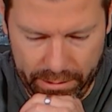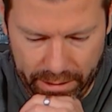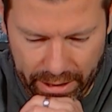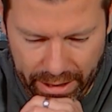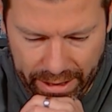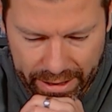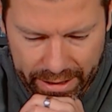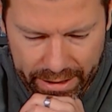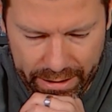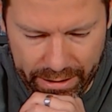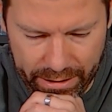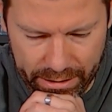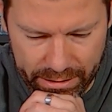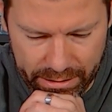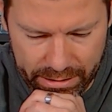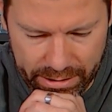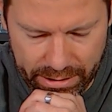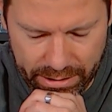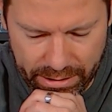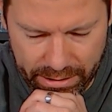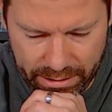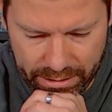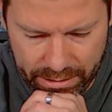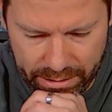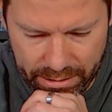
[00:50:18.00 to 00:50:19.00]

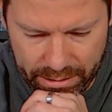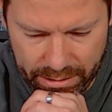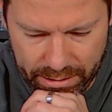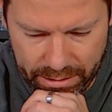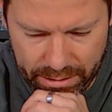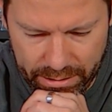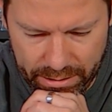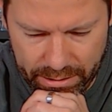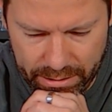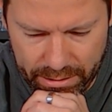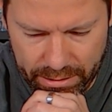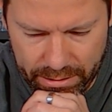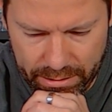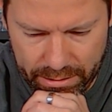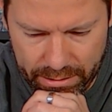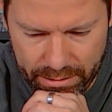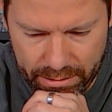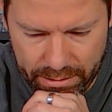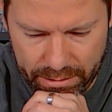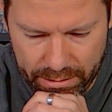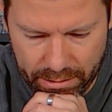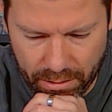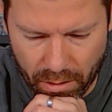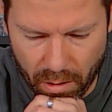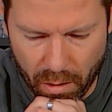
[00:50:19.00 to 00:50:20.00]
hit
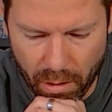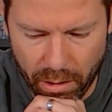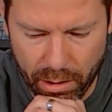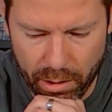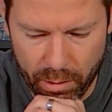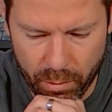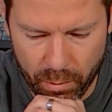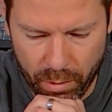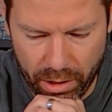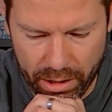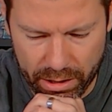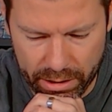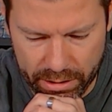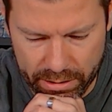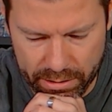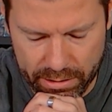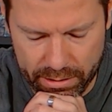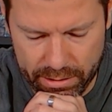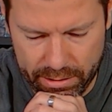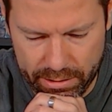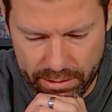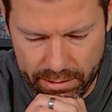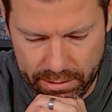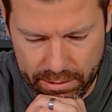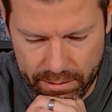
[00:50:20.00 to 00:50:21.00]
all at
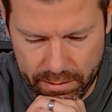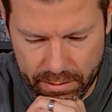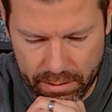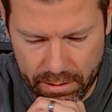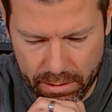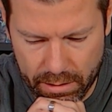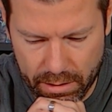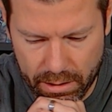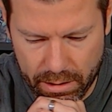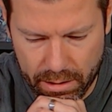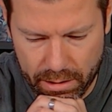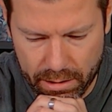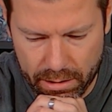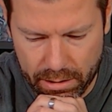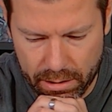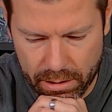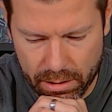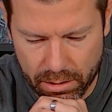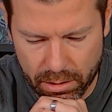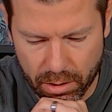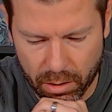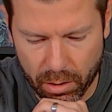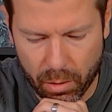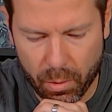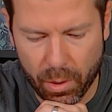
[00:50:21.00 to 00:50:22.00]
once.
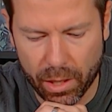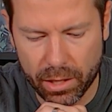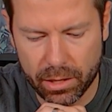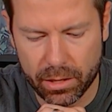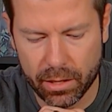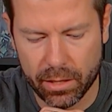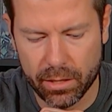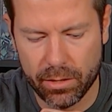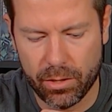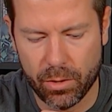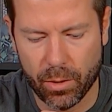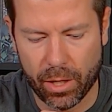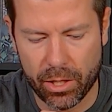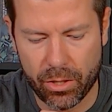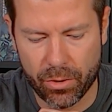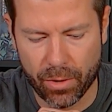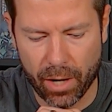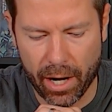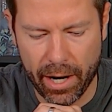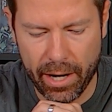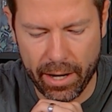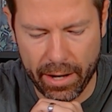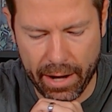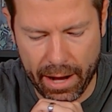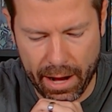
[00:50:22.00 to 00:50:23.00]
So the question is, do I
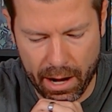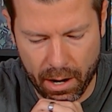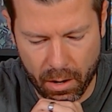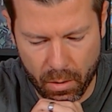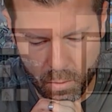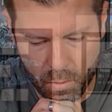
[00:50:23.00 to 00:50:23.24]
try it now